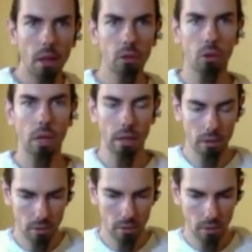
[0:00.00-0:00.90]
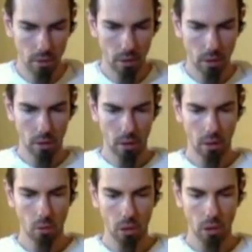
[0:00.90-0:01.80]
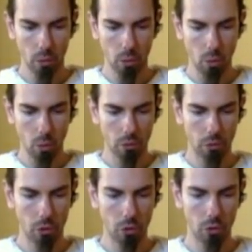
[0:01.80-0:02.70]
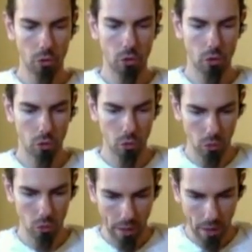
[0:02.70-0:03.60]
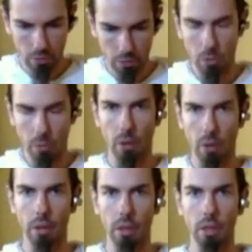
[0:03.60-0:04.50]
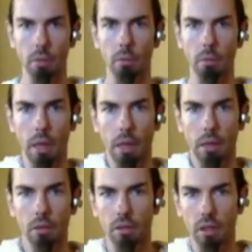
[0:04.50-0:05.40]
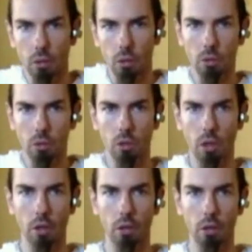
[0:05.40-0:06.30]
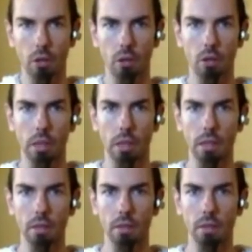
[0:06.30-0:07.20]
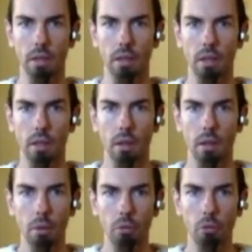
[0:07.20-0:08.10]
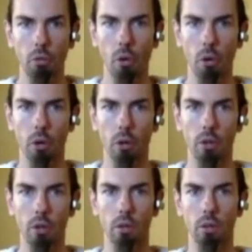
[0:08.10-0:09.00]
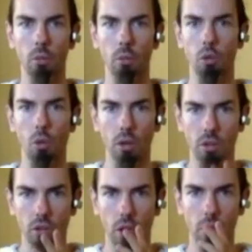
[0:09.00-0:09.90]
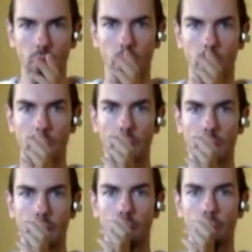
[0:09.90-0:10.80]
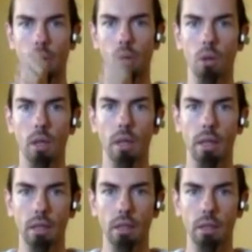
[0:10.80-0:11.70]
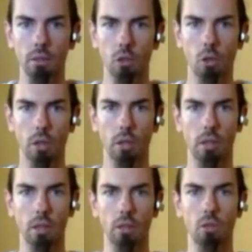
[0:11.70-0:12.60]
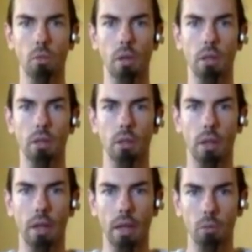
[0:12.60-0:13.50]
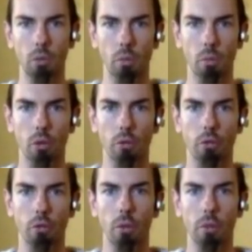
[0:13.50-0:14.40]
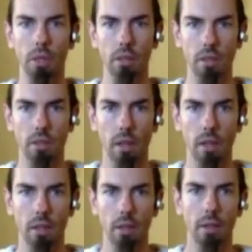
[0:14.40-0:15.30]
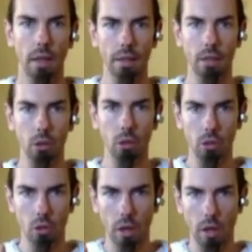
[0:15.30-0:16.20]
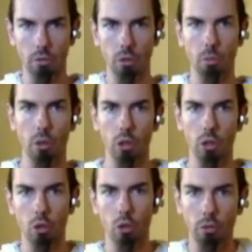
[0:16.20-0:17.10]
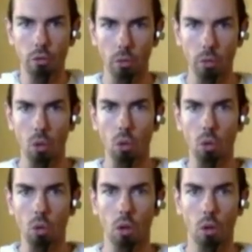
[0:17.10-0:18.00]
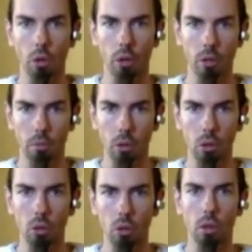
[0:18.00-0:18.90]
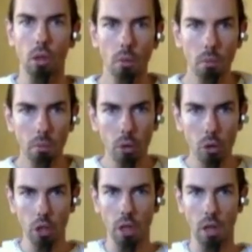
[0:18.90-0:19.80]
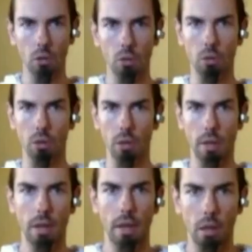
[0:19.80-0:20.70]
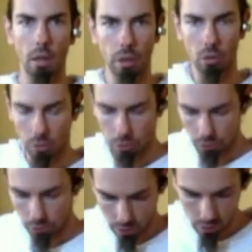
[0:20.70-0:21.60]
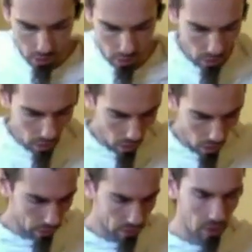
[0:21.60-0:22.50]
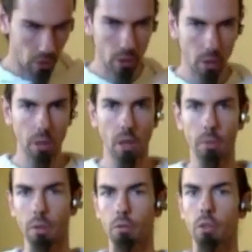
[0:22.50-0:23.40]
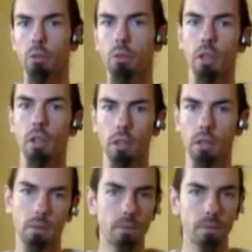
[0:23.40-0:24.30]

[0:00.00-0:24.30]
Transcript: So that's why we want first to have the perineum and the sacrum start to get inside before the psoas start to play the role in straightening the spine to help support from the inside. And then you also have the pressure from the whole organ balloon pushing outward, helping to feel all this area becoming very solid.